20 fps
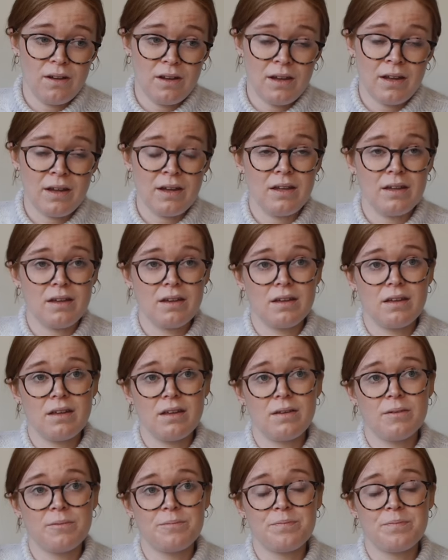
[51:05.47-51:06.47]
Like,
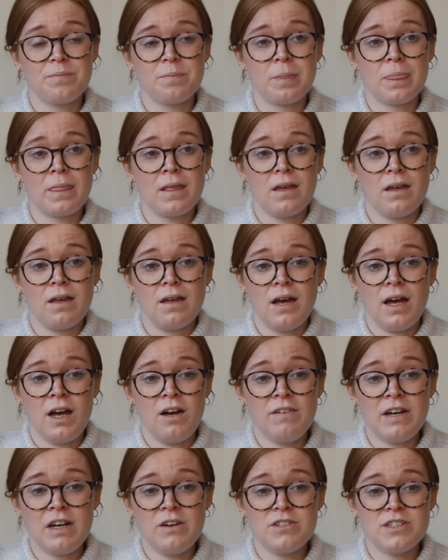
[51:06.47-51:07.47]
out
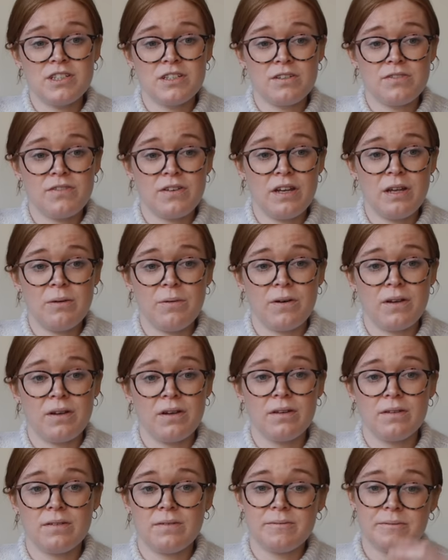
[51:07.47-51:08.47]
of hours is a funny one.
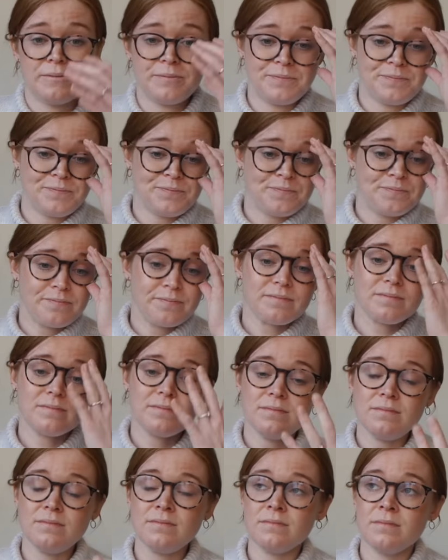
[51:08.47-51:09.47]

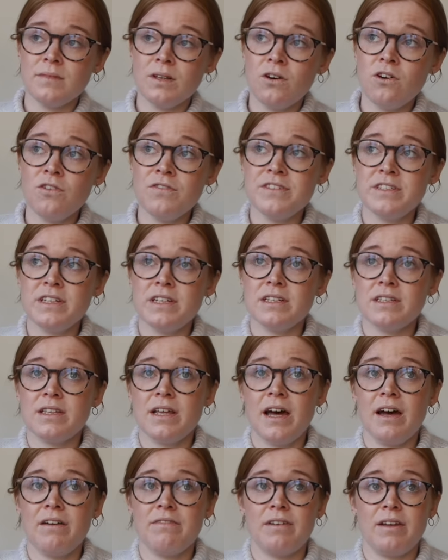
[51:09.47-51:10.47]
Obviously it's
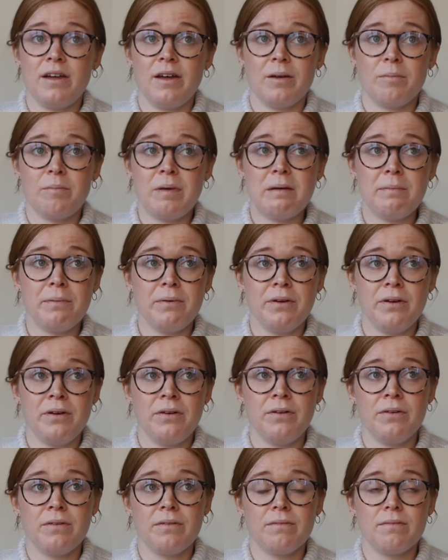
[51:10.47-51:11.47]
there for like people
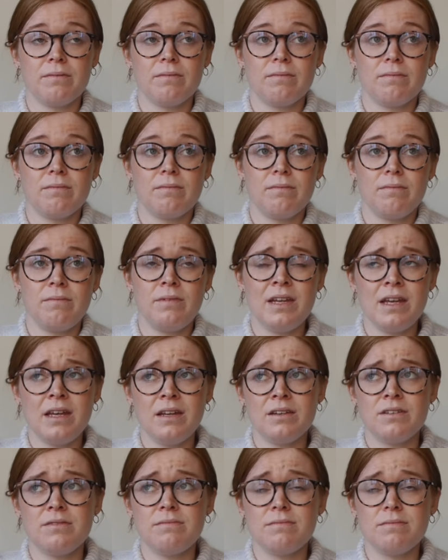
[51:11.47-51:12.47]
who need
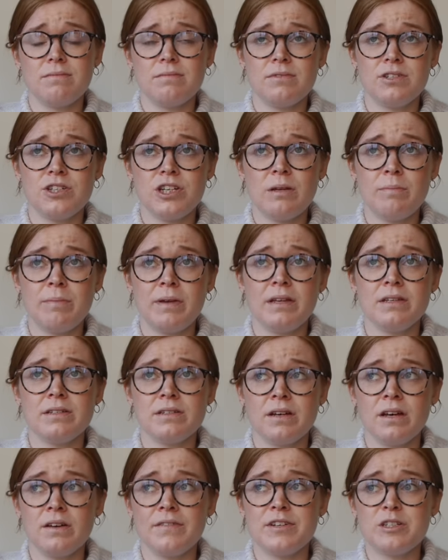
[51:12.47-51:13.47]
a GP
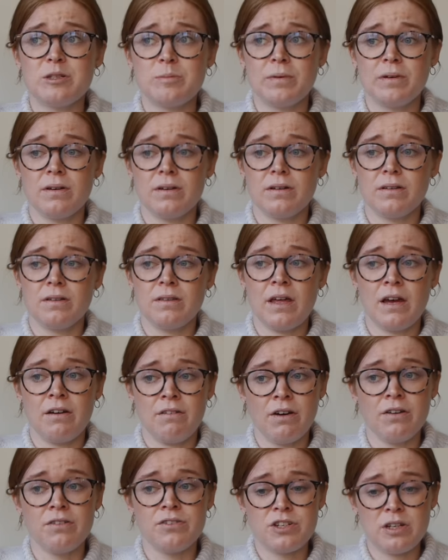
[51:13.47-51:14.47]
service but their
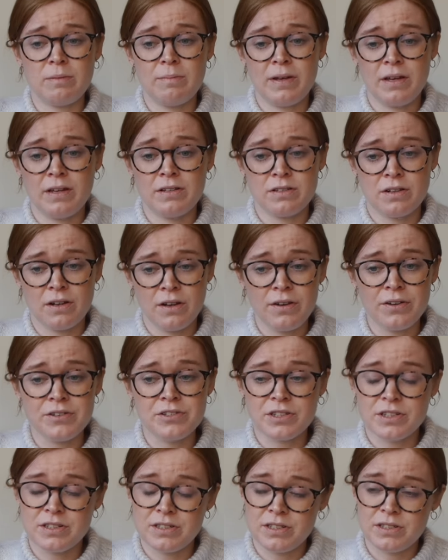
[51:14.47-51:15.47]
own GP is closed
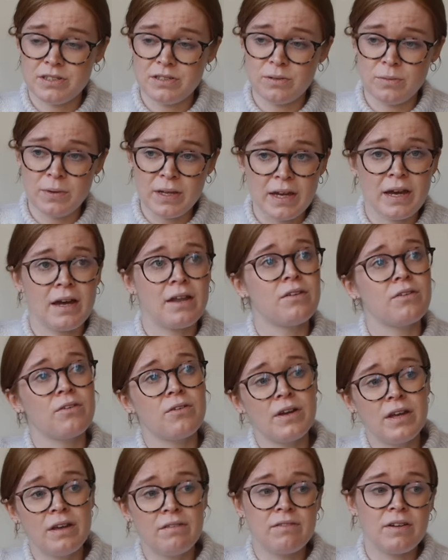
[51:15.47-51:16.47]
because it's the weekend or
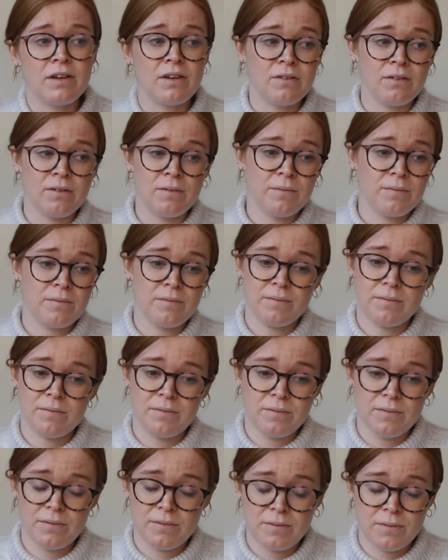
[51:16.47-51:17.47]
evening or
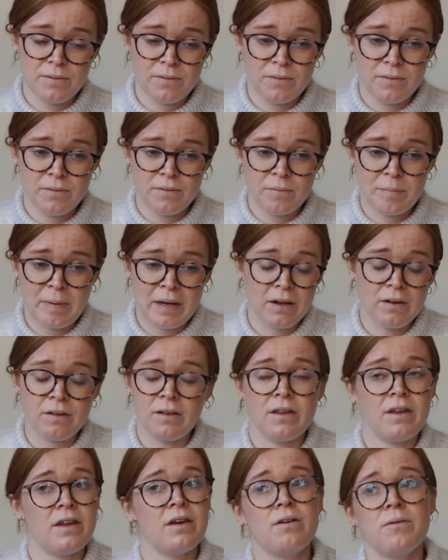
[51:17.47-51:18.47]
bank
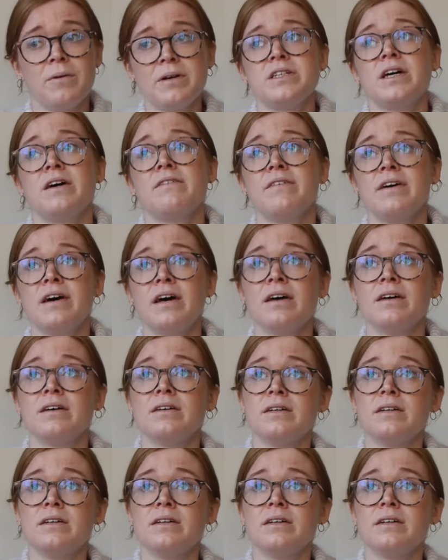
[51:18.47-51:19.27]
holiday or whatever.